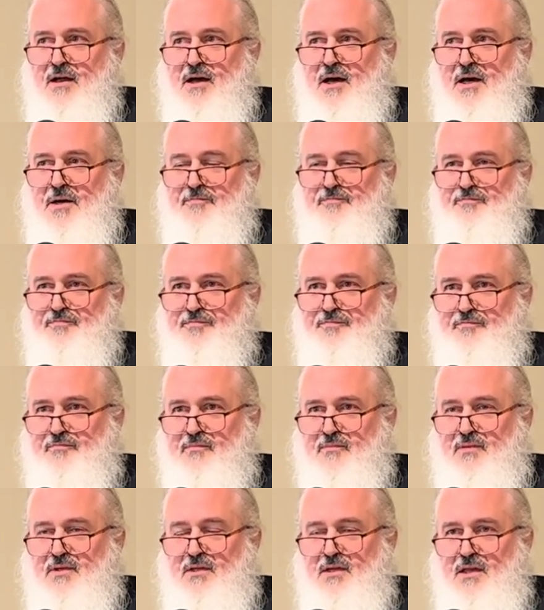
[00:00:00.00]
Um,
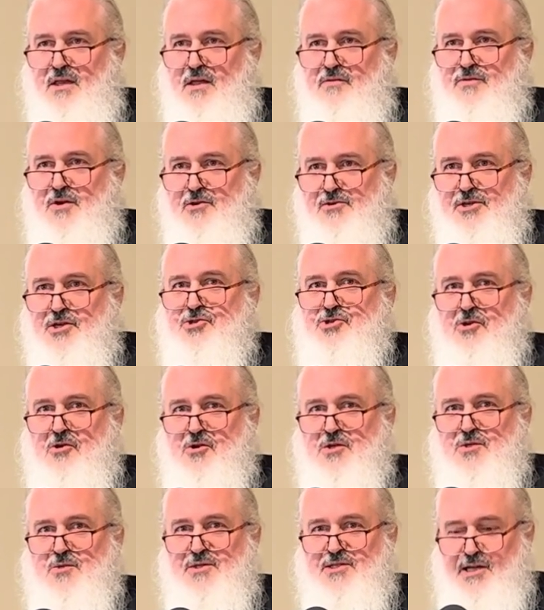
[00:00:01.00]
there's a
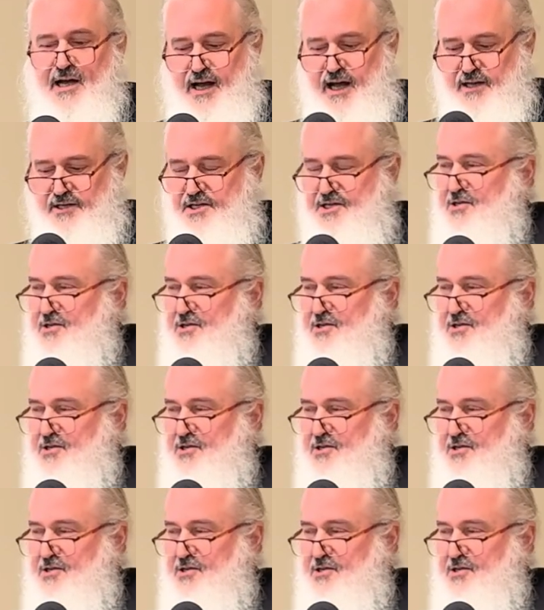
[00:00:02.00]
church which I got